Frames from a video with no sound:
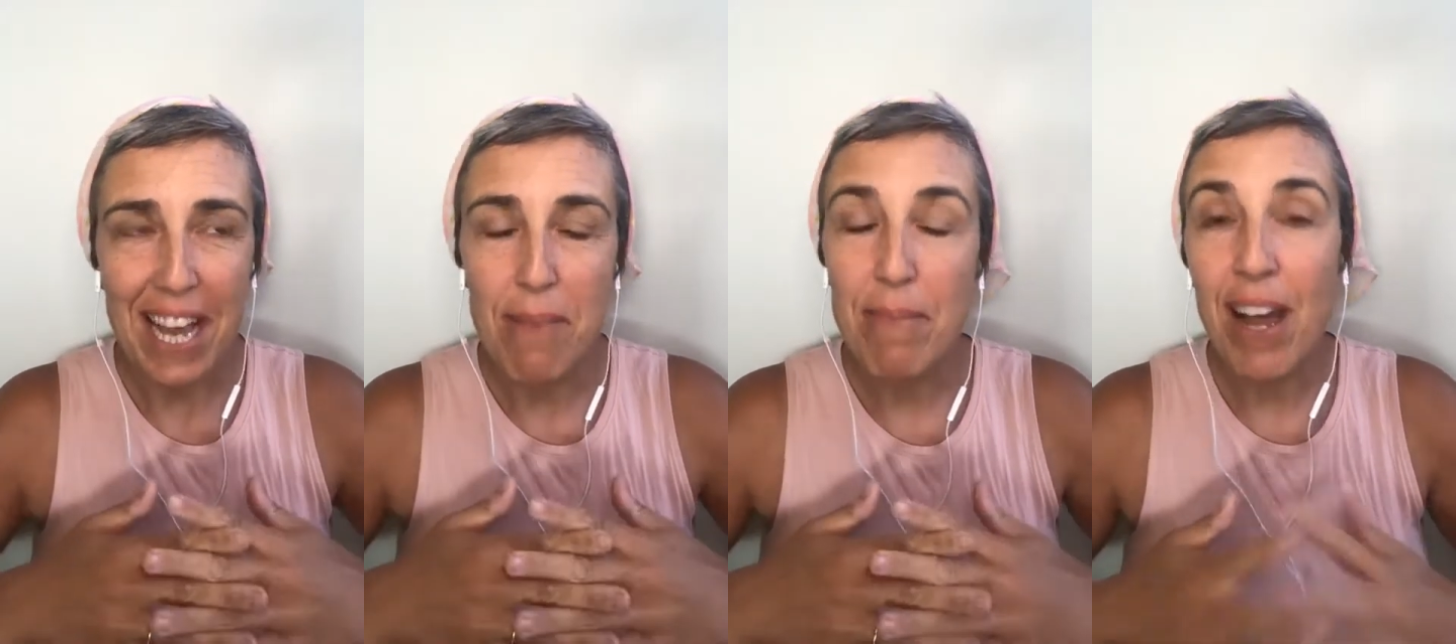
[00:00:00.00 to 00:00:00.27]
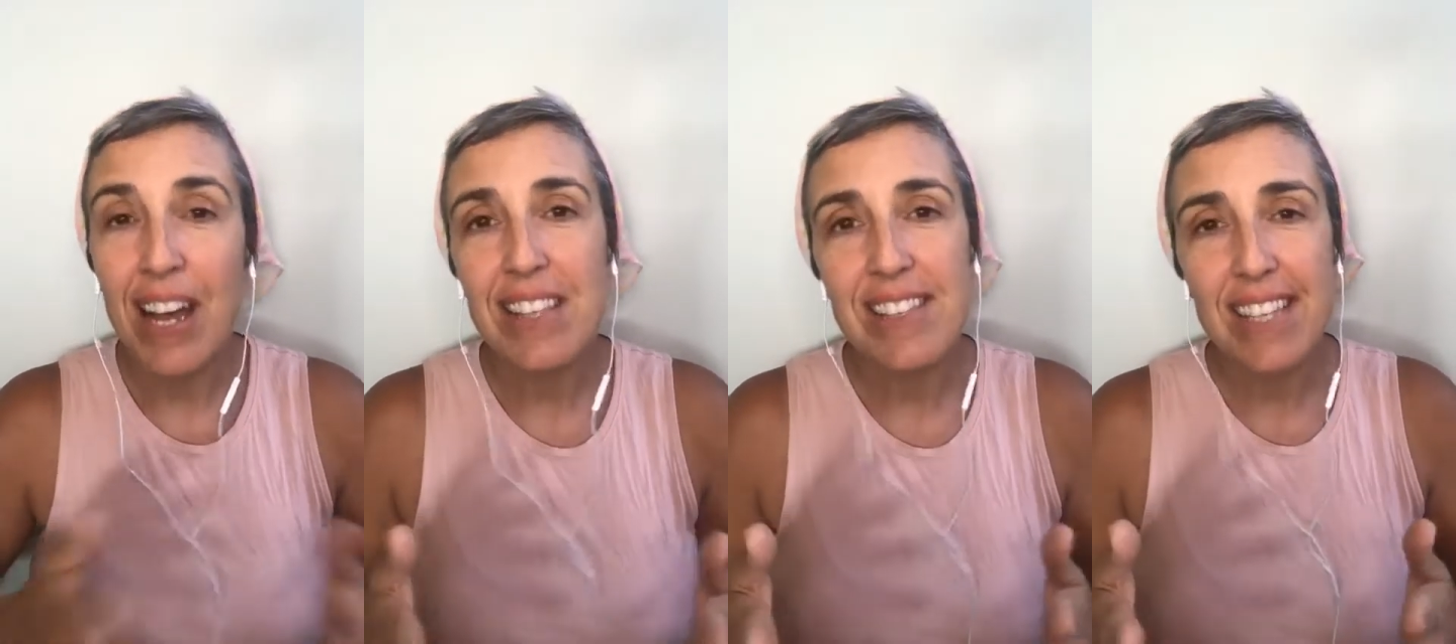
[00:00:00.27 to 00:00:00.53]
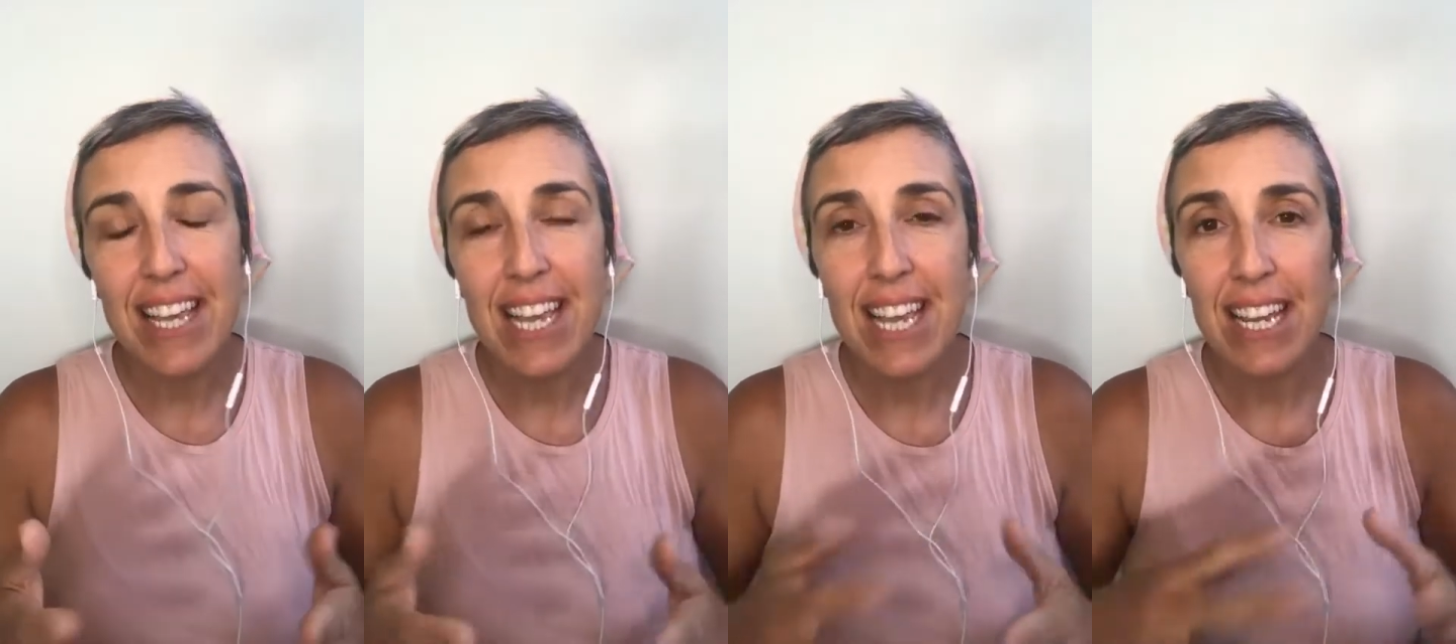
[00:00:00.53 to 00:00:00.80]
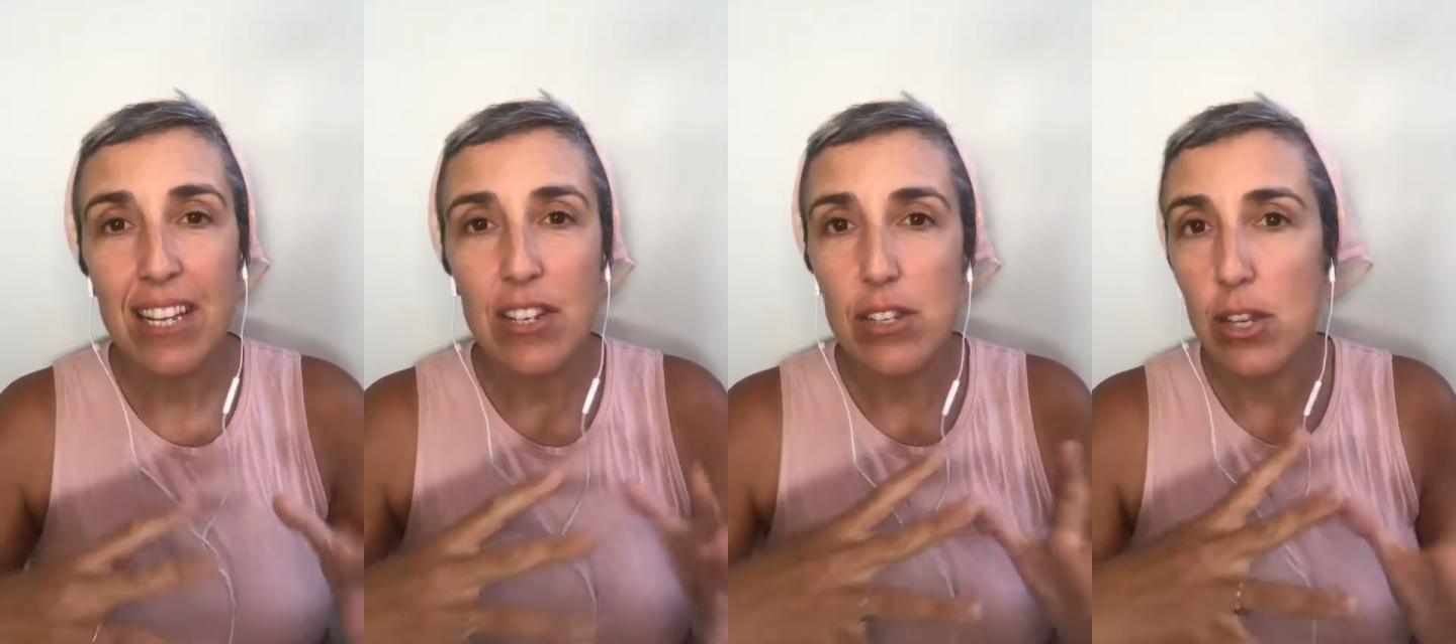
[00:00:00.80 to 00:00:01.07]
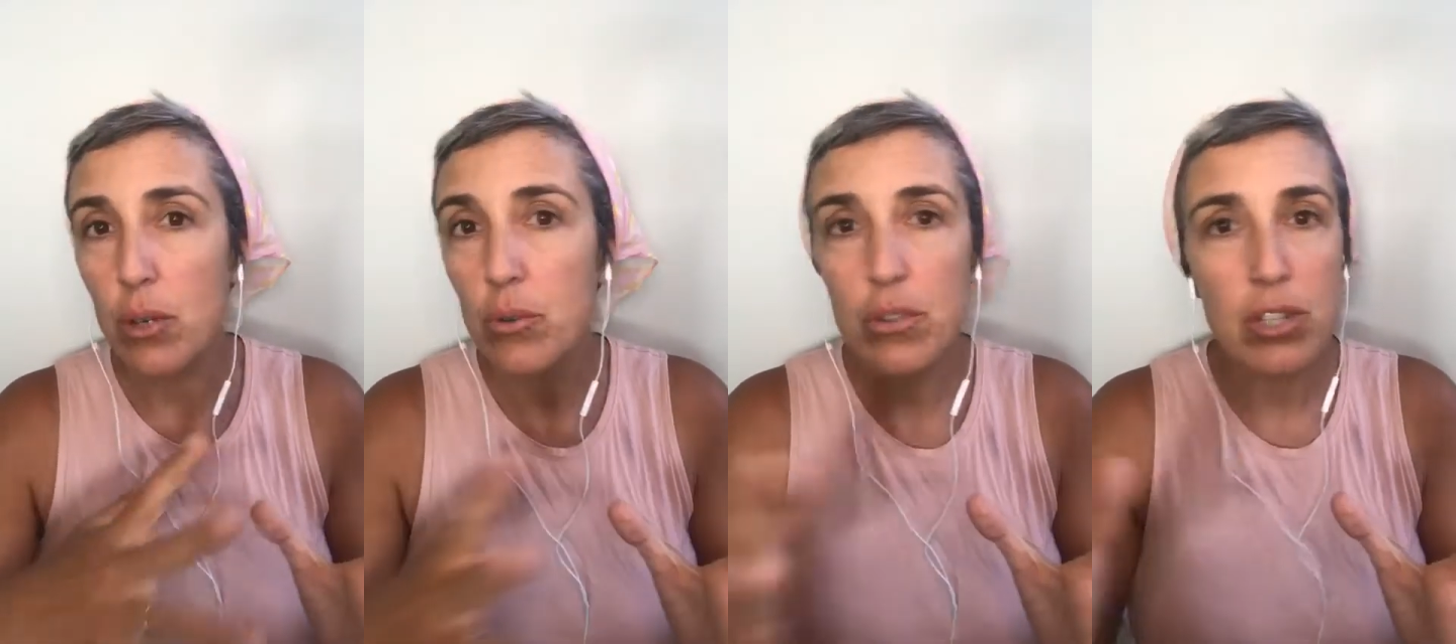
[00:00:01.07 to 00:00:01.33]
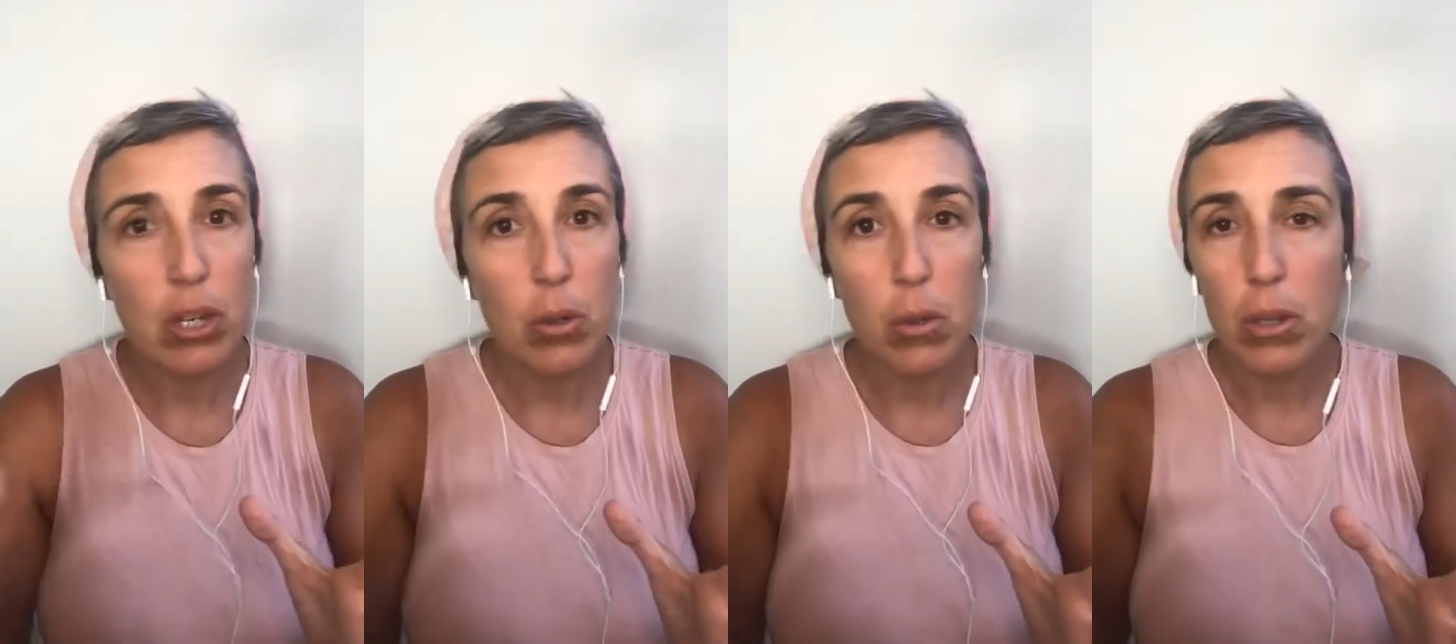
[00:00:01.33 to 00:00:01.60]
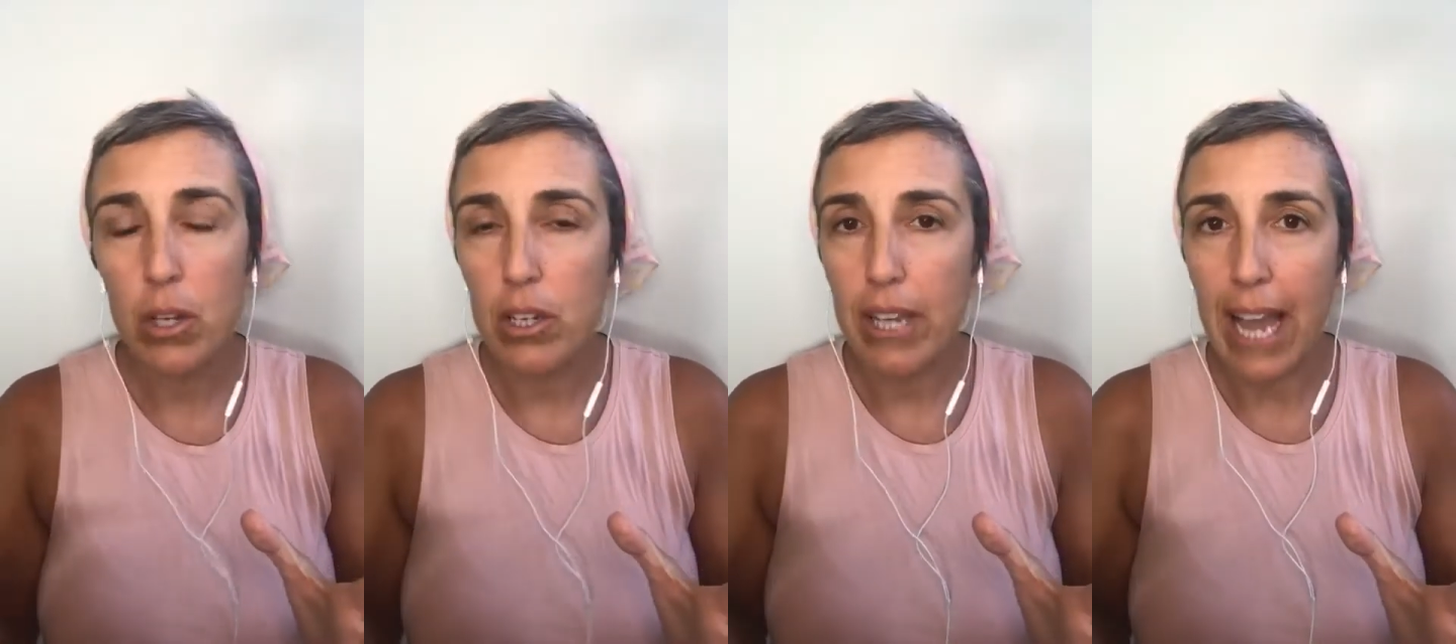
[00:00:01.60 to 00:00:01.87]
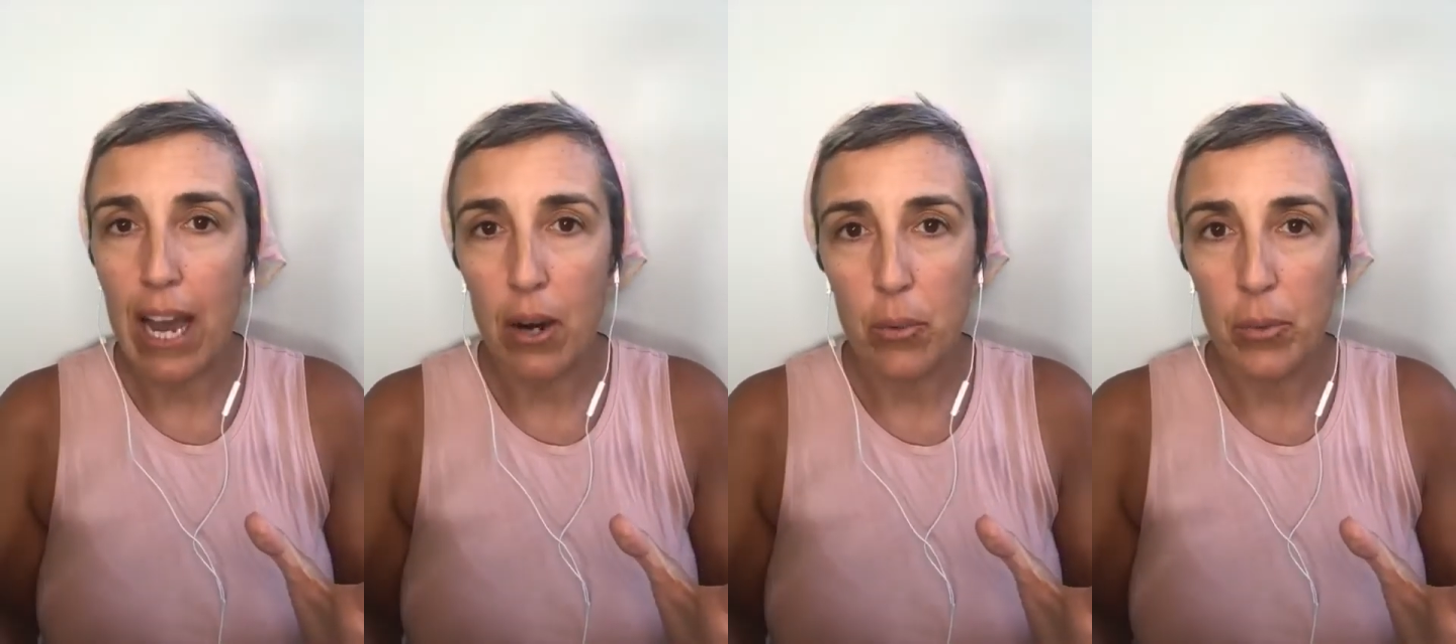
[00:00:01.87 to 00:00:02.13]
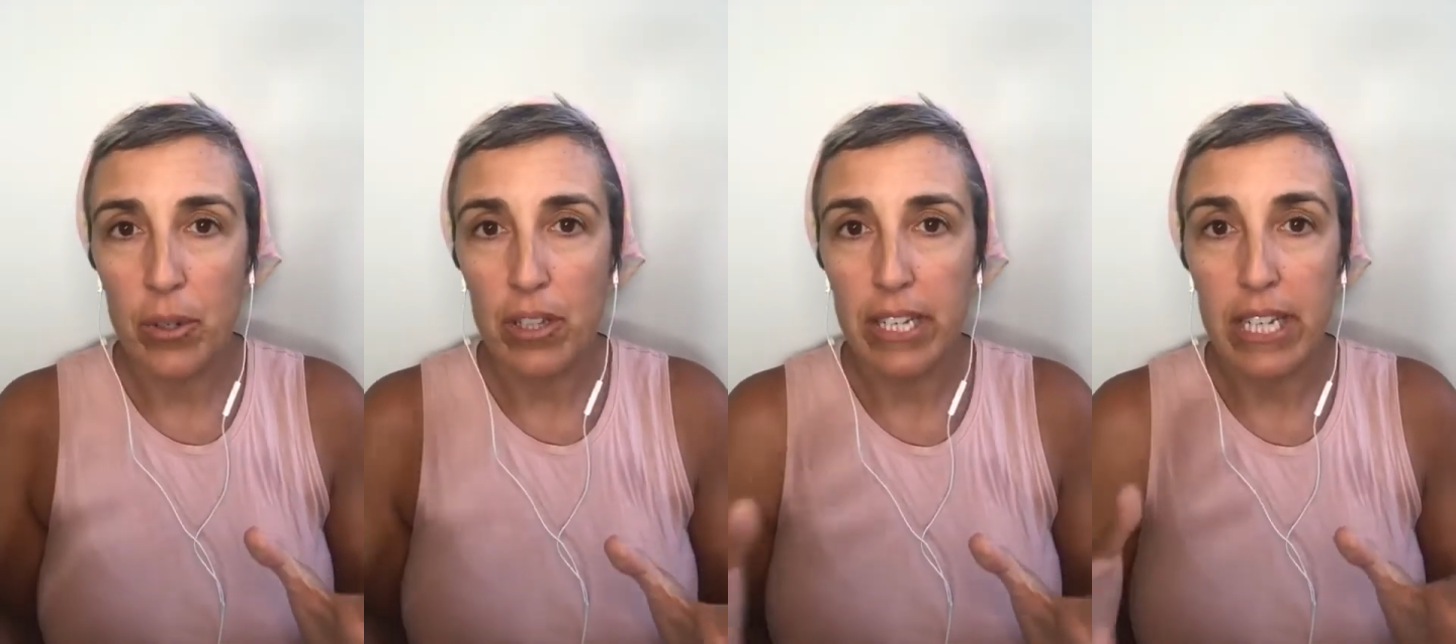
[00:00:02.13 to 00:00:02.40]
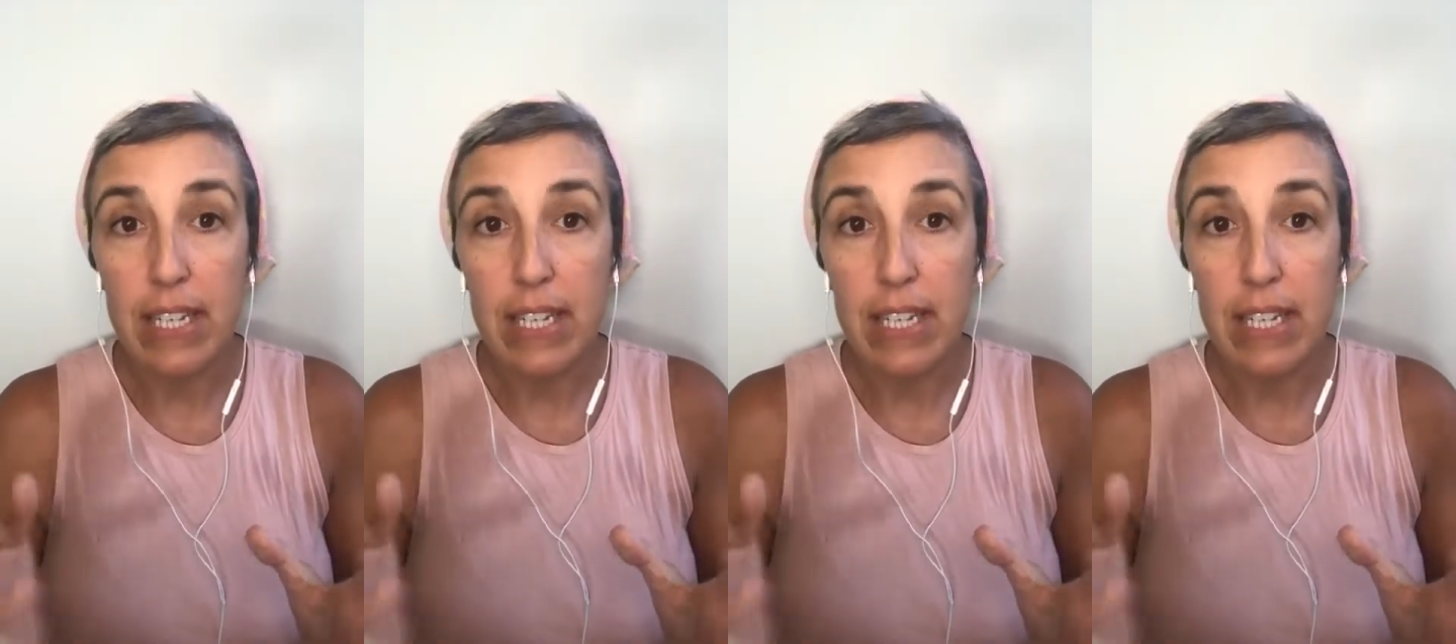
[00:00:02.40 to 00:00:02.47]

I'm not saying don't look outwardly.